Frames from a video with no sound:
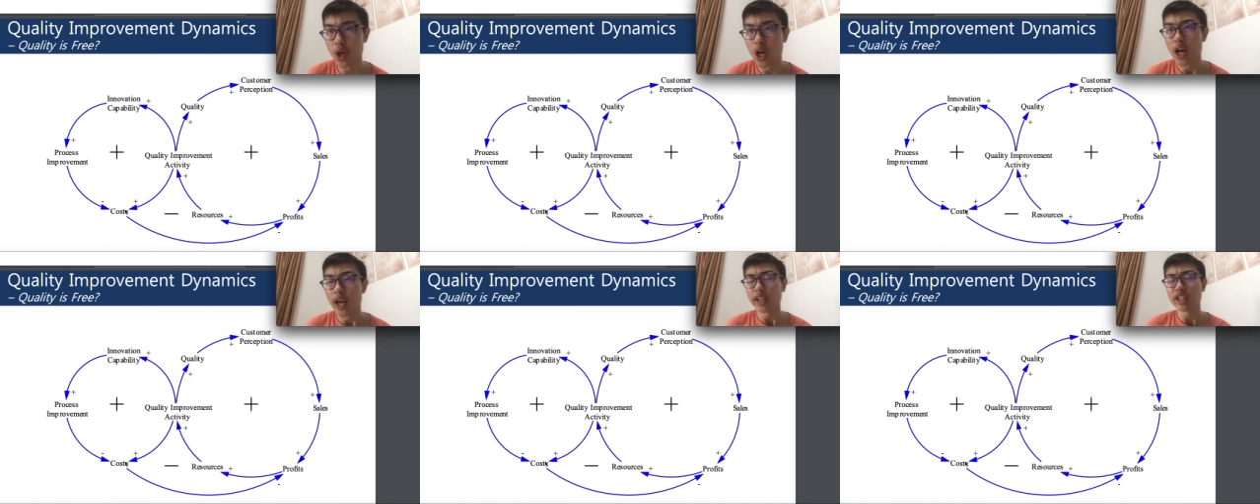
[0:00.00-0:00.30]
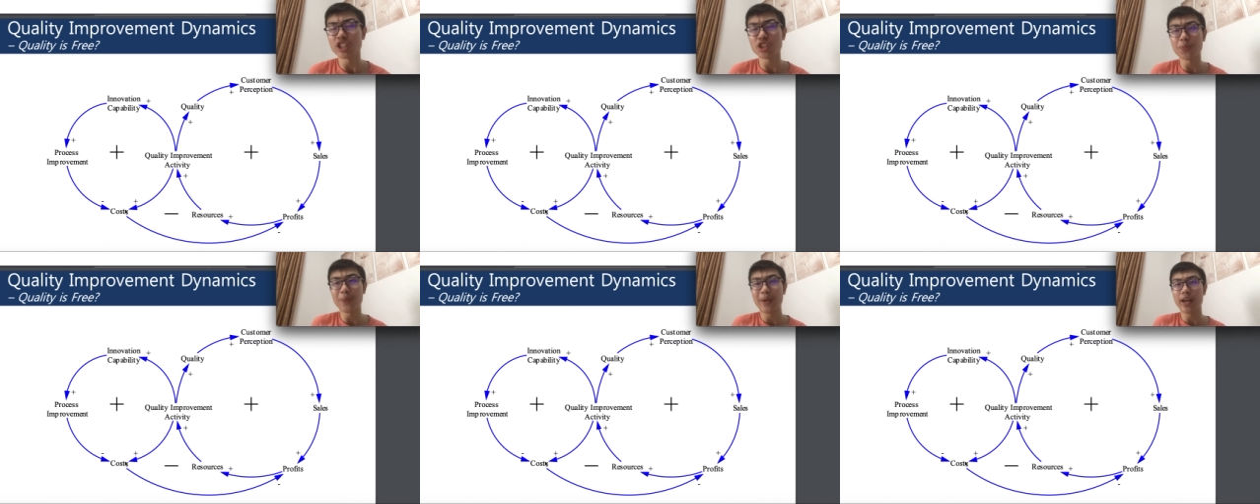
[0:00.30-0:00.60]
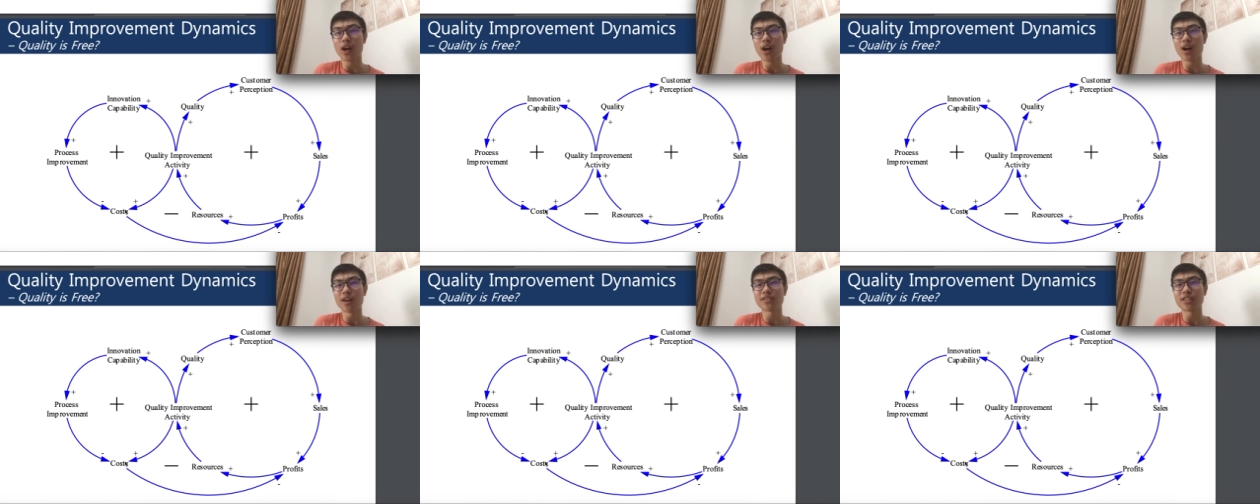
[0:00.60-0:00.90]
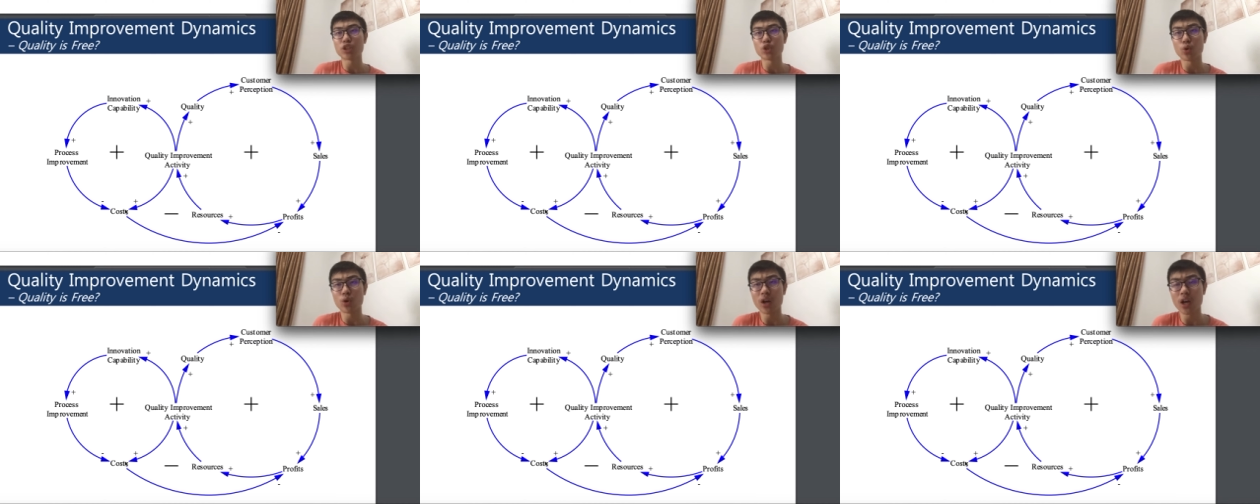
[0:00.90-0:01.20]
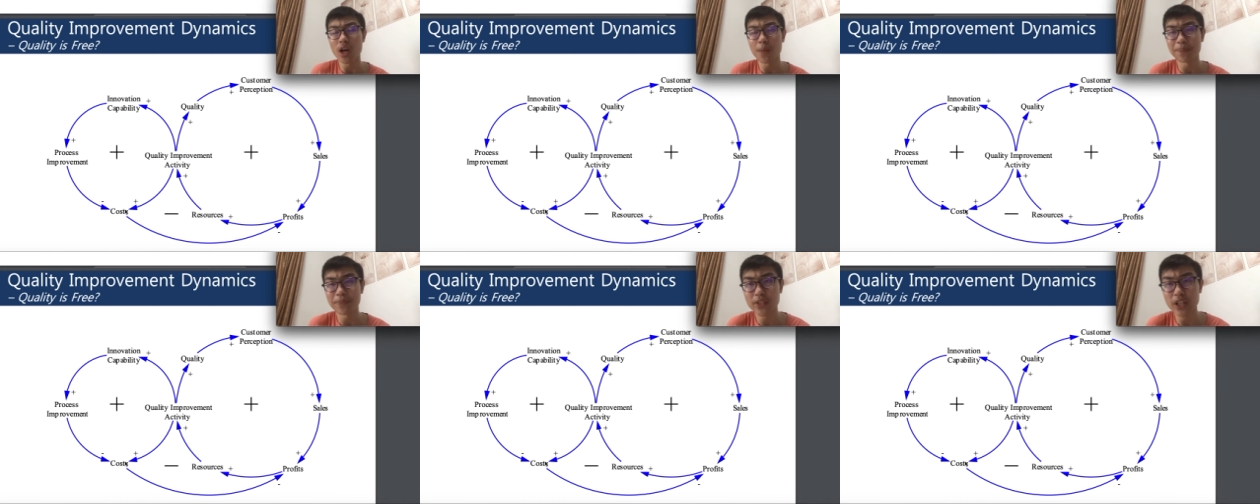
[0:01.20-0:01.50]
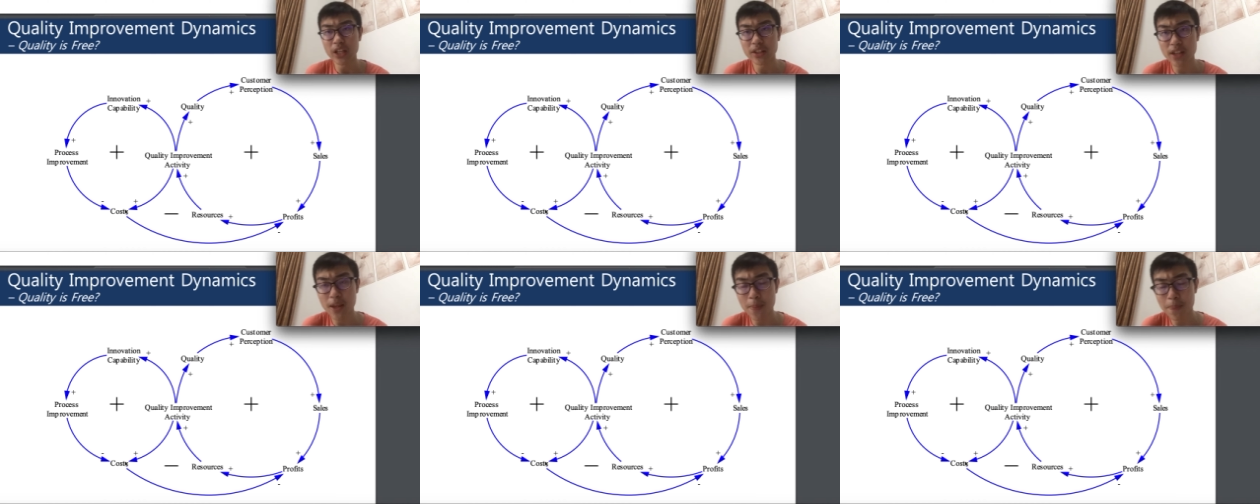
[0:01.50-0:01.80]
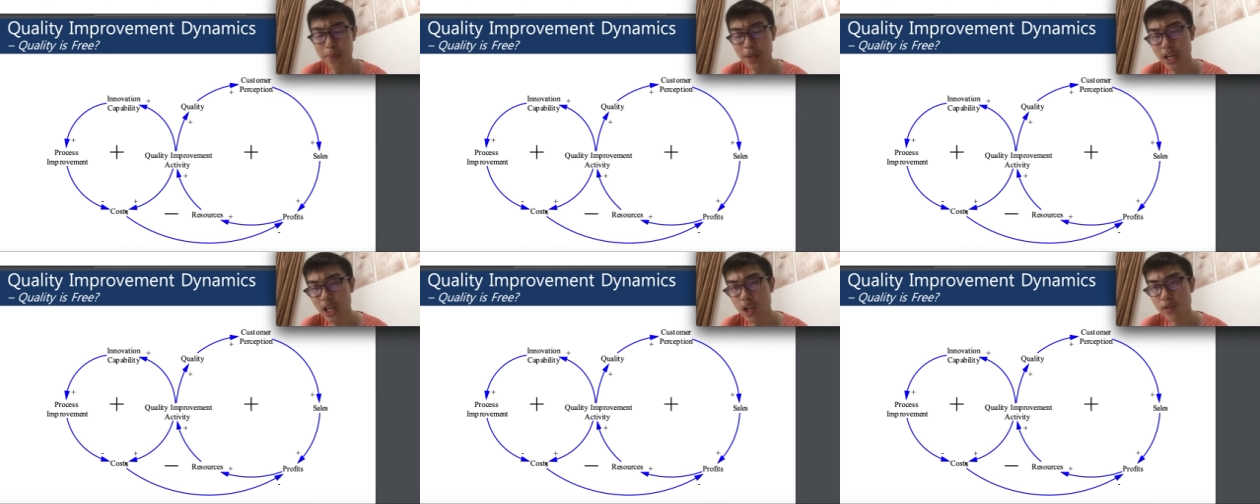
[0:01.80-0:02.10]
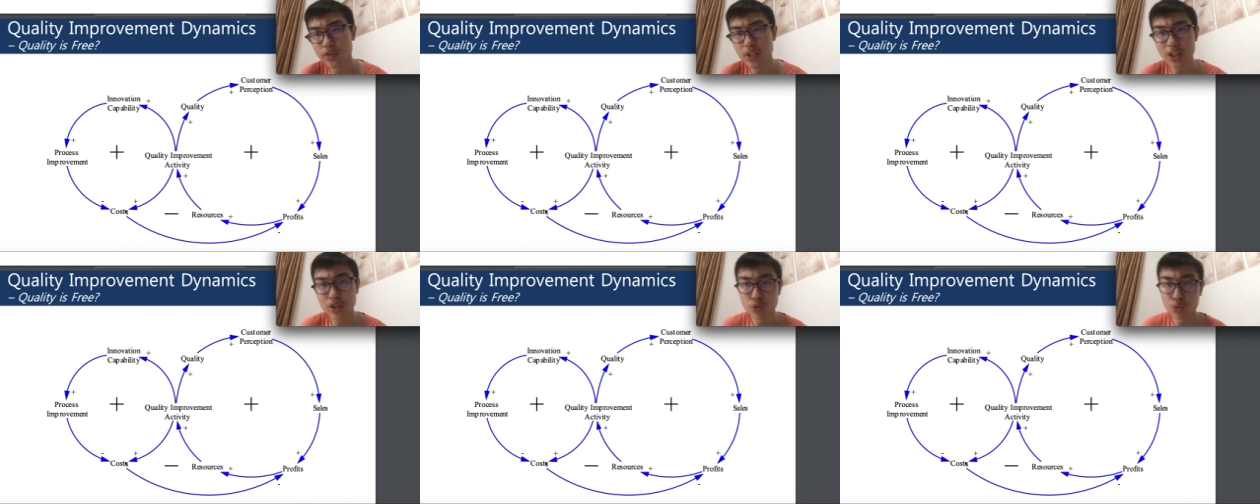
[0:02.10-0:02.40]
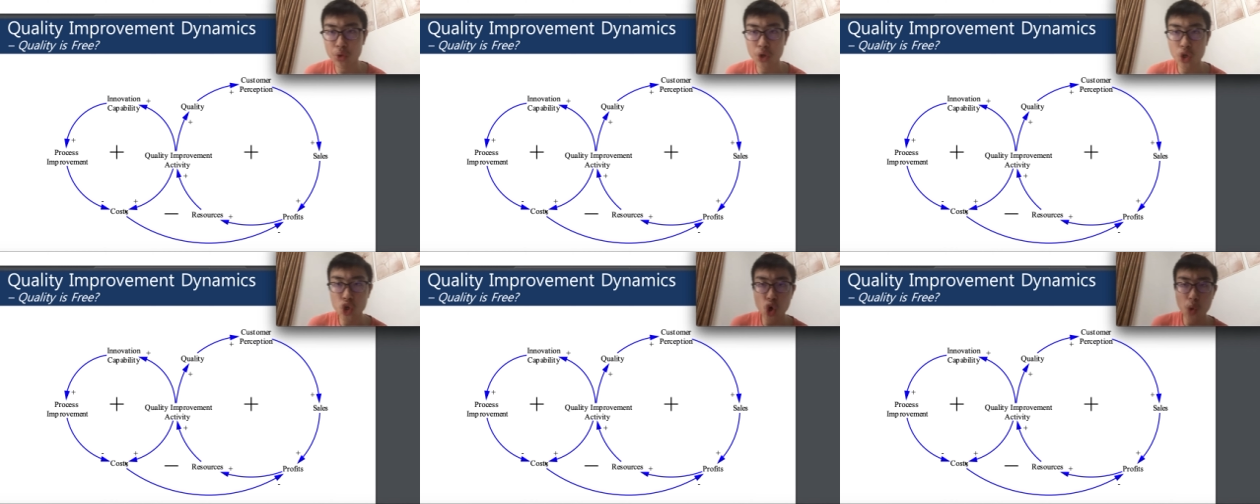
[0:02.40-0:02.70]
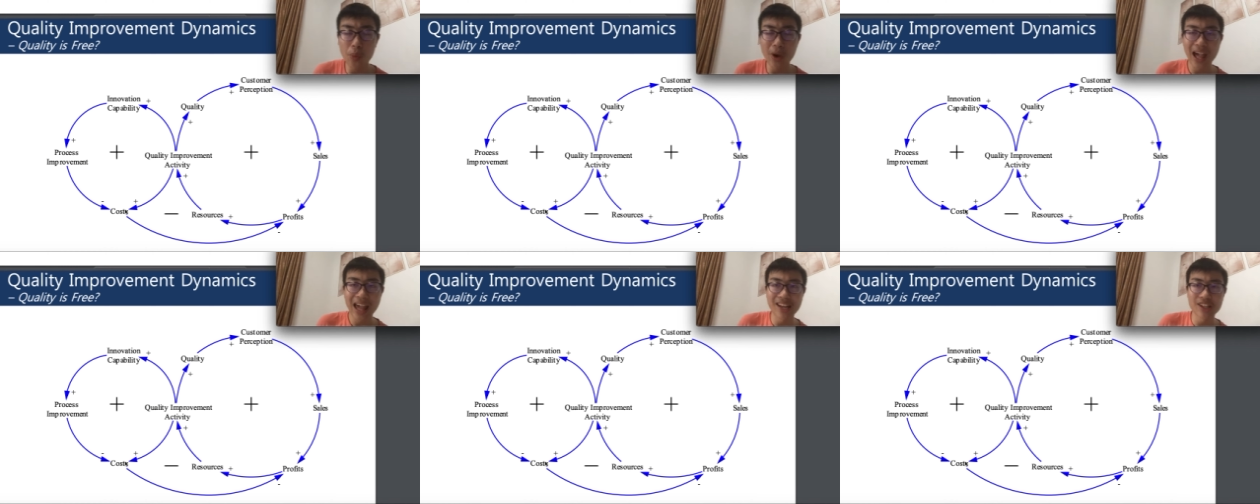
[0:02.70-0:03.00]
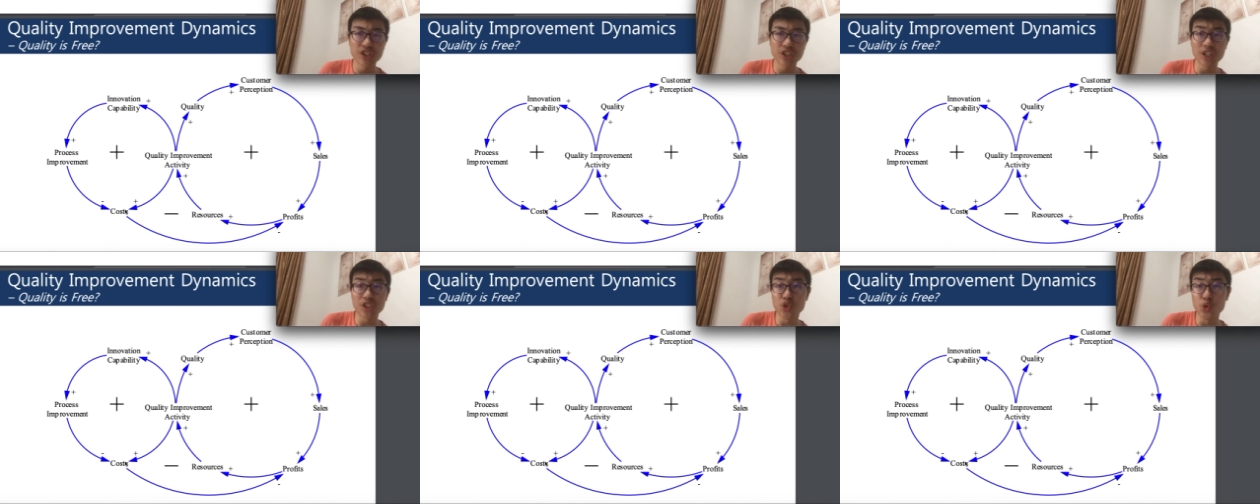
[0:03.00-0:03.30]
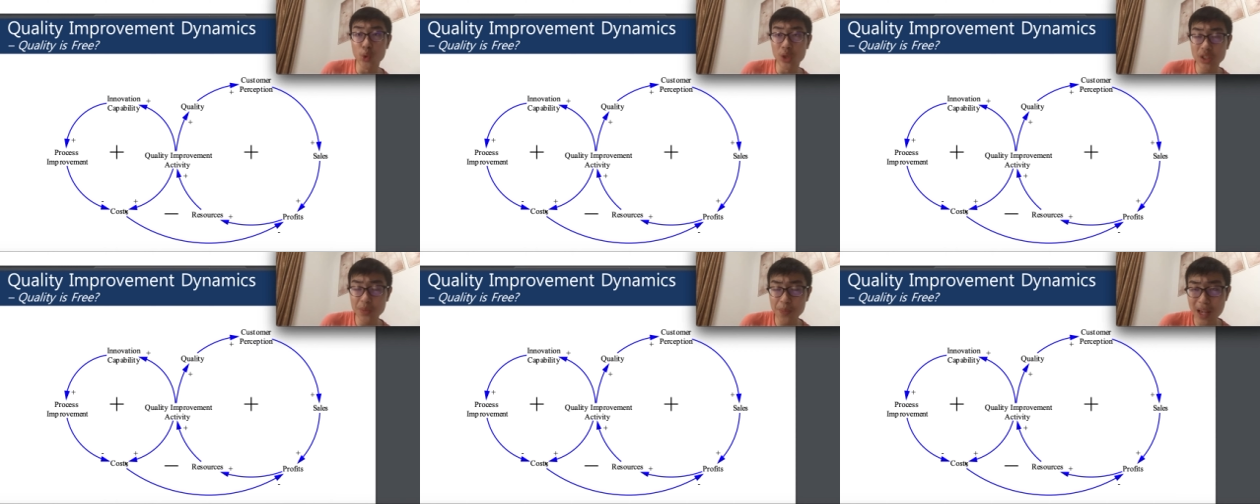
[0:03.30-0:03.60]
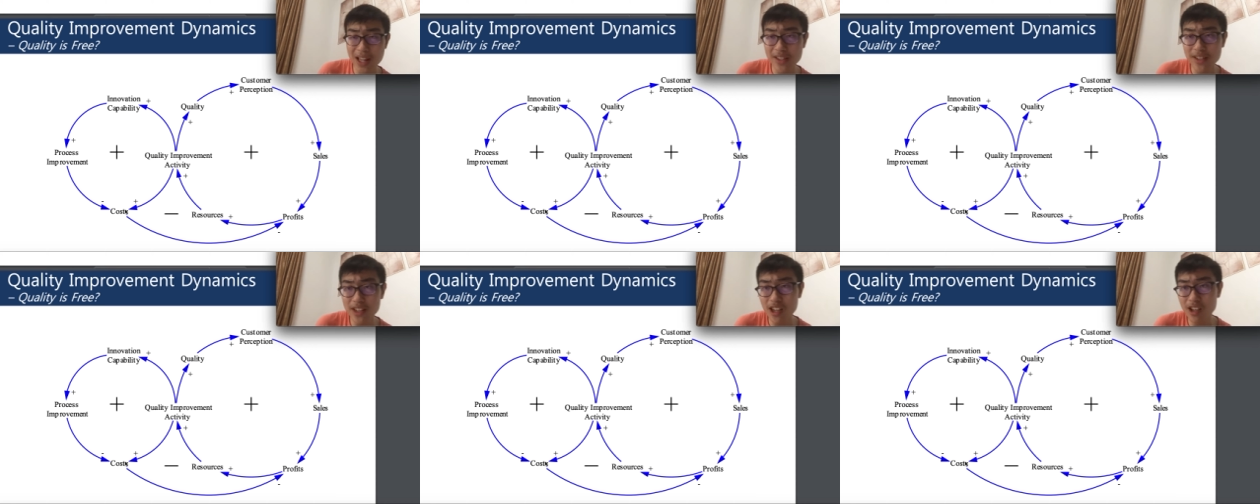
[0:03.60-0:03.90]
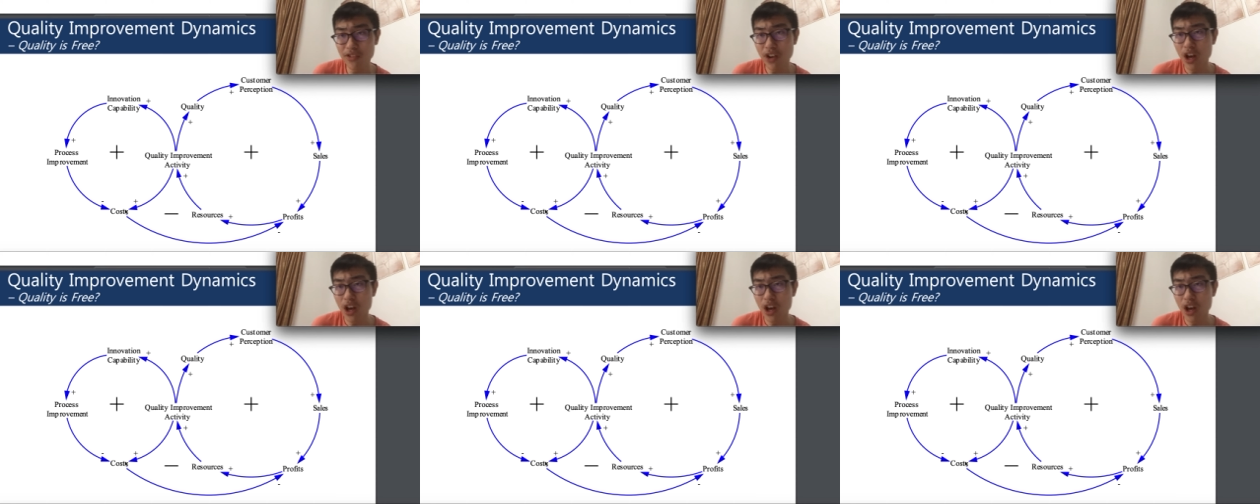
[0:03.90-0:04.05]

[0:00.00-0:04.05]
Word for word: It is because they don't um, they, they believe that renewable energy are too expensive,